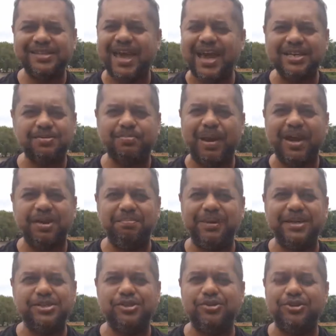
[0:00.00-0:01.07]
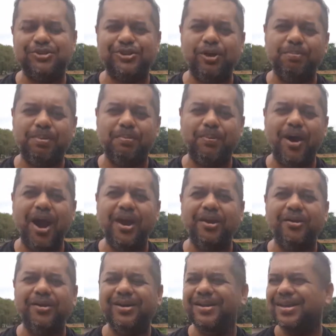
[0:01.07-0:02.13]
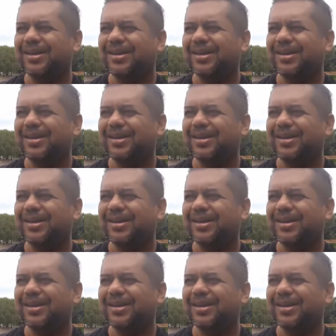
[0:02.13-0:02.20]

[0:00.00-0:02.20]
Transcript: tax bracket because you're a sole proprietor.